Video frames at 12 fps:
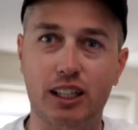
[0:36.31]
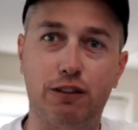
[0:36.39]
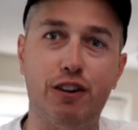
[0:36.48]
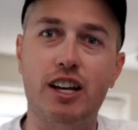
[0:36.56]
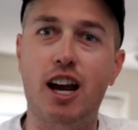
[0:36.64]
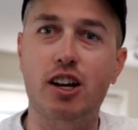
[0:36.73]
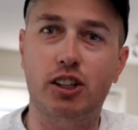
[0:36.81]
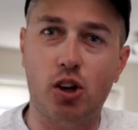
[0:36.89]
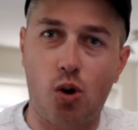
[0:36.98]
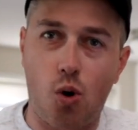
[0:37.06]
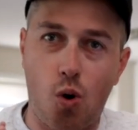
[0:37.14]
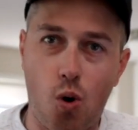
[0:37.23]
This video is
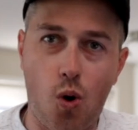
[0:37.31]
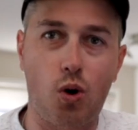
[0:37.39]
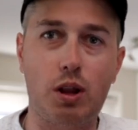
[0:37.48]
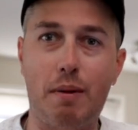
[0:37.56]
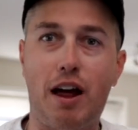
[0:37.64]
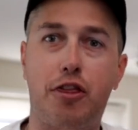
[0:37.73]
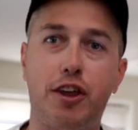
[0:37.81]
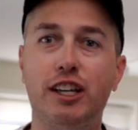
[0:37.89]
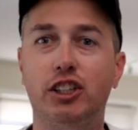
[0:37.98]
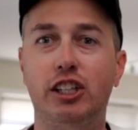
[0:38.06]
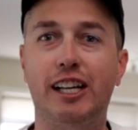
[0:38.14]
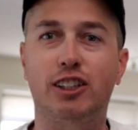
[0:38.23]
all about
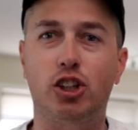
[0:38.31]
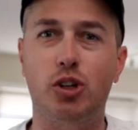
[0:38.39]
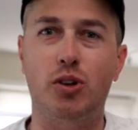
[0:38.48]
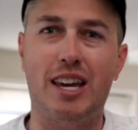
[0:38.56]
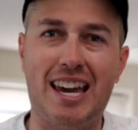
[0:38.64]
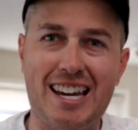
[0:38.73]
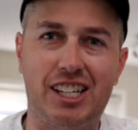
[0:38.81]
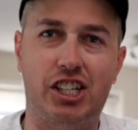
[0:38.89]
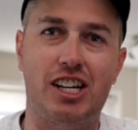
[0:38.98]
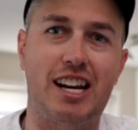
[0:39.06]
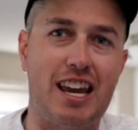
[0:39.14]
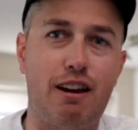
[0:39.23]
things you need to do each
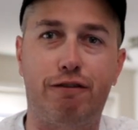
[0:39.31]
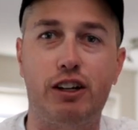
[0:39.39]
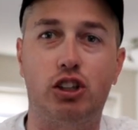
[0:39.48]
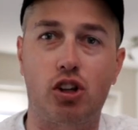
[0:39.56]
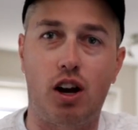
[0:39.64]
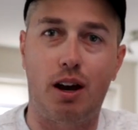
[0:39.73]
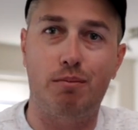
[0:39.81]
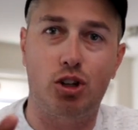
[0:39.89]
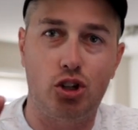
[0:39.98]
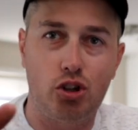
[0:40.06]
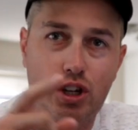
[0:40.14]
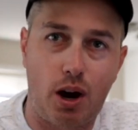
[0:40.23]
and every
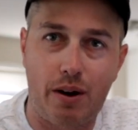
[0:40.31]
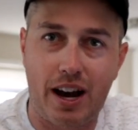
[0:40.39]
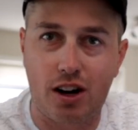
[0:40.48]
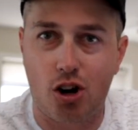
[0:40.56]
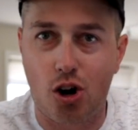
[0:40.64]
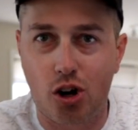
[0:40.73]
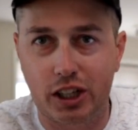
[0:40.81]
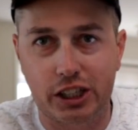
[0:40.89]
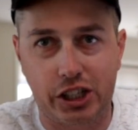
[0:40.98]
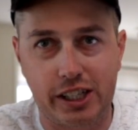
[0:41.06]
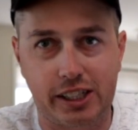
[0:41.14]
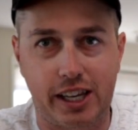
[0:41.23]
time you go out on a
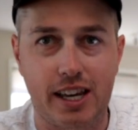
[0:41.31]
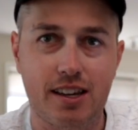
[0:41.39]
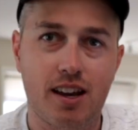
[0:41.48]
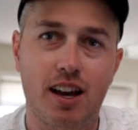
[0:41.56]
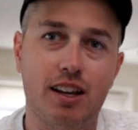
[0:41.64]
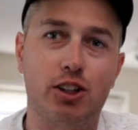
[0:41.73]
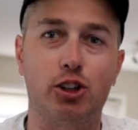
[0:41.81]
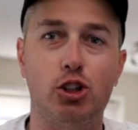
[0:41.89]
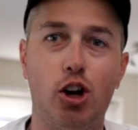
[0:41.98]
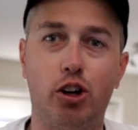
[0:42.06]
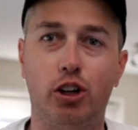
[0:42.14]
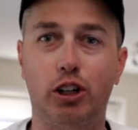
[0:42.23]
jet ski. So it's
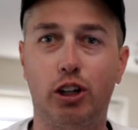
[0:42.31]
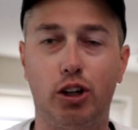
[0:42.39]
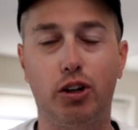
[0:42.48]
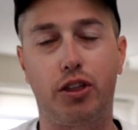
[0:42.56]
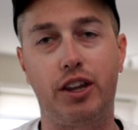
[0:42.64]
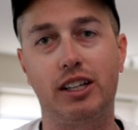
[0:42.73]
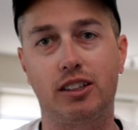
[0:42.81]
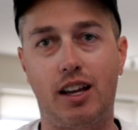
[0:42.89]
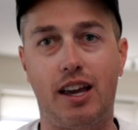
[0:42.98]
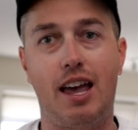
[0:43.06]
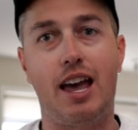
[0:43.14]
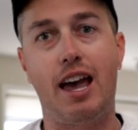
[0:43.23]
not going to include things
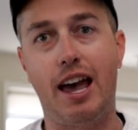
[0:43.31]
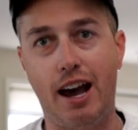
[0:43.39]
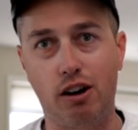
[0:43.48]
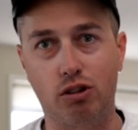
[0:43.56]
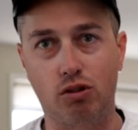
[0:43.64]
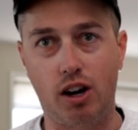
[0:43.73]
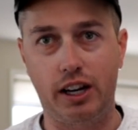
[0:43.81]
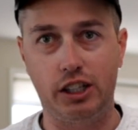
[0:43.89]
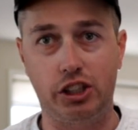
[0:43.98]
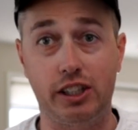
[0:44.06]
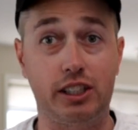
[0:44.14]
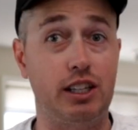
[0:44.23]
like how to ride
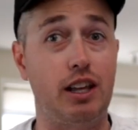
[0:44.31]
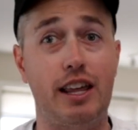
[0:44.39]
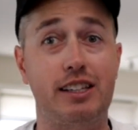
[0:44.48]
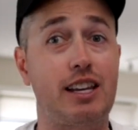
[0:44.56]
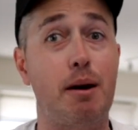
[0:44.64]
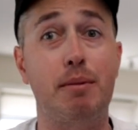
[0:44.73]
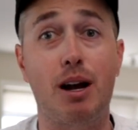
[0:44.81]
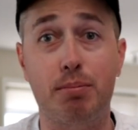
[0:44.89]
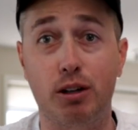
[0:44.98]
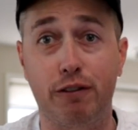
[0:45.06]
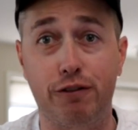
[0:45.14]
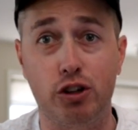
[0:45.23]
a jet ski, that's coming up
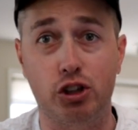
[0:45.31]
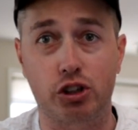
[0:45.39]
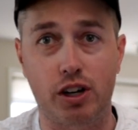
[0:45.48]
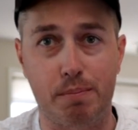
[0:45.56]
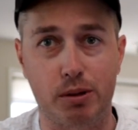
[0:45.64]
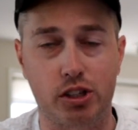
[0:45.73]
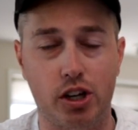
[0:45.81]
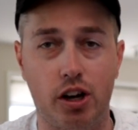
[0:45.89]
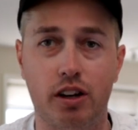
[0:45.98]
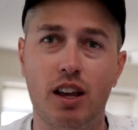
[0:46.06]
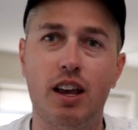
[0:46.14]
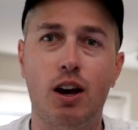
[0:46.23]
on a future
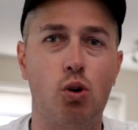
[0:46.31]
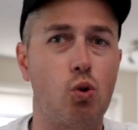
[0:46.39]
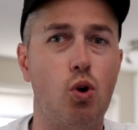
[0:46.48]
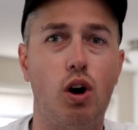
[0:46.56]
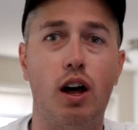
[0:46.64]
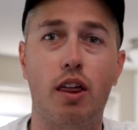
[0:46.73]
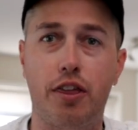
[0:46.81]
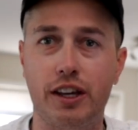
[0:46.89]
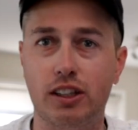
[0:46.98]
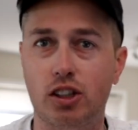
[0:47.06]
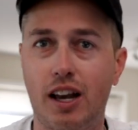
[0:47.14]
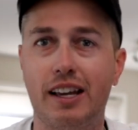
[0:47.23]
episode, or
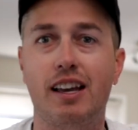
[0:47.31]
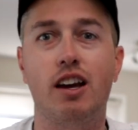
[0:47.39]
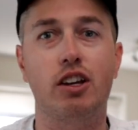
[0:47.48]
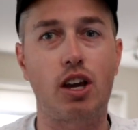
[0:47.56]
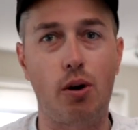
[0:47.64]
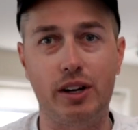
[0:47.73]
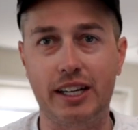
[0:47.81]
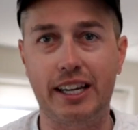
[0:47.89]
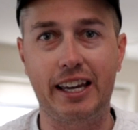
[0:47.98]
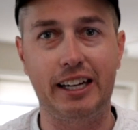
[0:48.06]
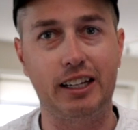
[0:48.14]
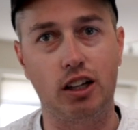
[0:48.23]
things like going and
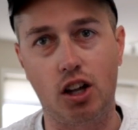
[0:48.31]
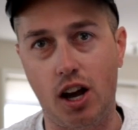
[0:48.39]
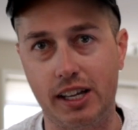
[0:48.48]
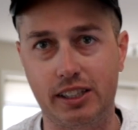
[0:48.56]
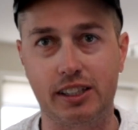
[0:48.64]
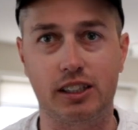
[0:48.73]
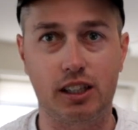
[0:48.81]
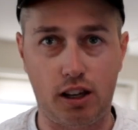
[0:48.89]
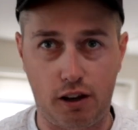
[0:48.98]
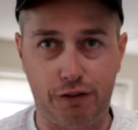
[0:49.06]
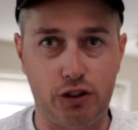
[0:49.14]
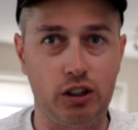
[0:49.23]
getting a license
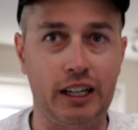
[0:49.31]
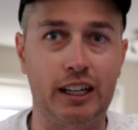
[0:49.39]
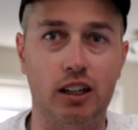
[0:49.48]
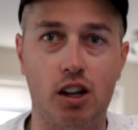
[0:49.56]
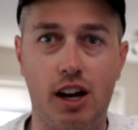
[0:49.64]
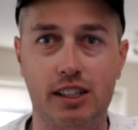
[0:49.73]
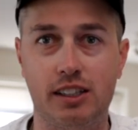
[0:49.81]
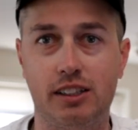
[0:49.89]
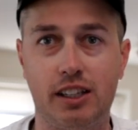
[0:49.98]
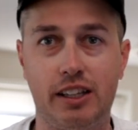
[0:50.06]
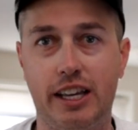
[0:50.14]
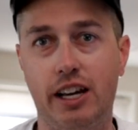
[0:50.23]
if you need a
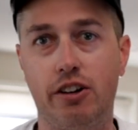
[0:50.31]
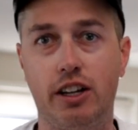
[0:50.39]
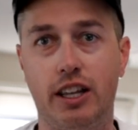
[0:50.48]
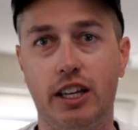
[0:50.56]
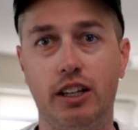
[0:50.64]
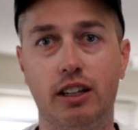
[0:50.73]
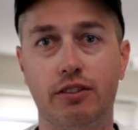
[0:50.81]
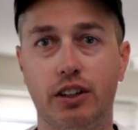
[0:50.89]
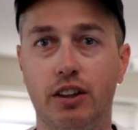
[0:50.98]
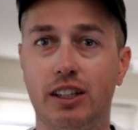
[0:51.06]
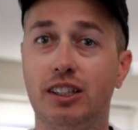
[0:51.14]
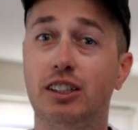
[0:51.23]
license in the area that you live
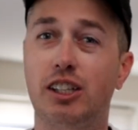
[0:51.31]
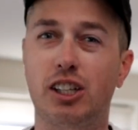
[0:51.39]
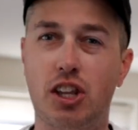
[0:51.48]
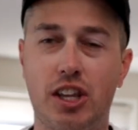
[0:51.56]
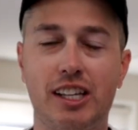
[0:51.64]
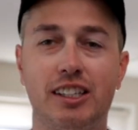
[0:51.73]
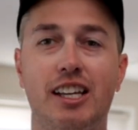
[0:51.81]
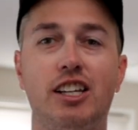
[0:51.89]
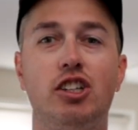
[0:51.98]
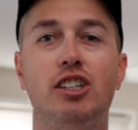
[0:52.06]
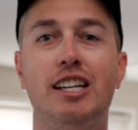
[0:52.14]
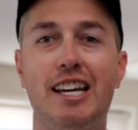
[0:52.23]
in. This is just things
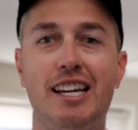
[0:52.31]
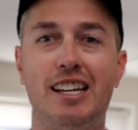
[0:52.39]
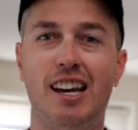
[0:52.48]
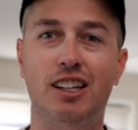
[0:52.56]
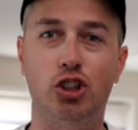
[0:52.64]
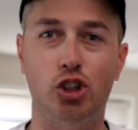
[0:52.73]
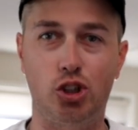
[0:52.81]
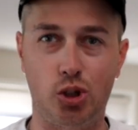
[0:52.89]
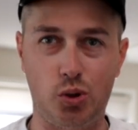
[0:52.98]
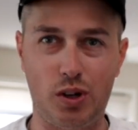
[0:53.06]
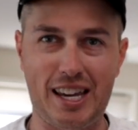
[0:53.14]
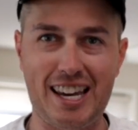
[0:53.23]
that you need to
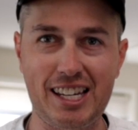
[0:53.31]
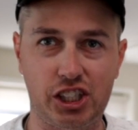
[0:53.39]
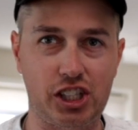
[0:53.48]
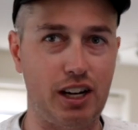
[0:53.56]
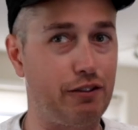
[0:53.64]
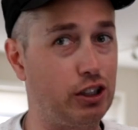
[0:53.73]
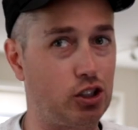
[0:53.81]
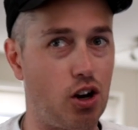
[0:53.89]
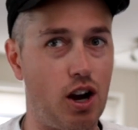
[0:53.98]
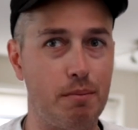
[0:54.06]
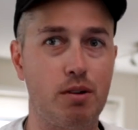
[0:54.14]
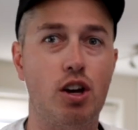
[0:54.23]
do each and every
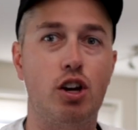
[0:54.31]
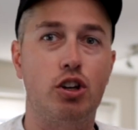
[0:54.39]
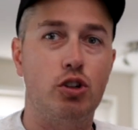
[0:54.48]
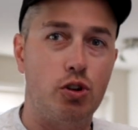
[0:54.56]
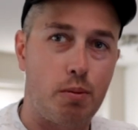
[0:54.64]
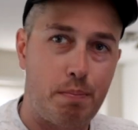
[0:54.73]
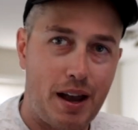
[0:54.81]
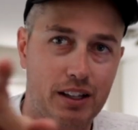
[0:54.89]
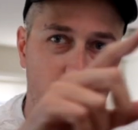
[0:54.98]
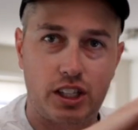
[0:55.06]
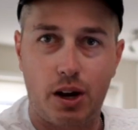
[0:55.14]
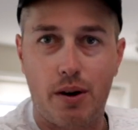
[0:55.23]
time you're
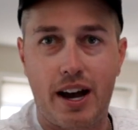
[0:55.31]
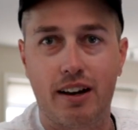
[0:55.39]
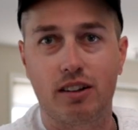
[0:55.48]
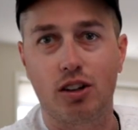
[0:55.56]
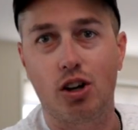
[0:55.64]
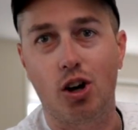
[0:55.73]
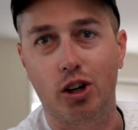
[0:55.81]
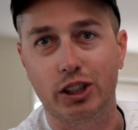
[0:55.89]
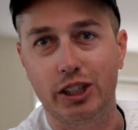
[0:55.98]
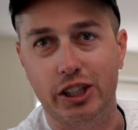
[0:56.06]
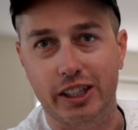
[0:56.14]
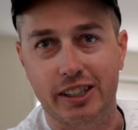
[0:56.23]
about to go out on
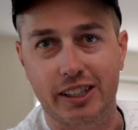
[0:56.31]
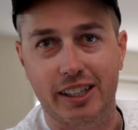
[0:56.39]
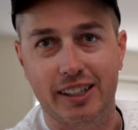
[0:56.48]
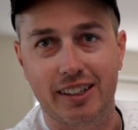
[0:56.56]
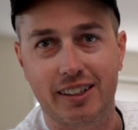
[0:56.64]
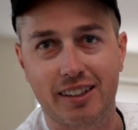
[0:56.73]
your jet ski.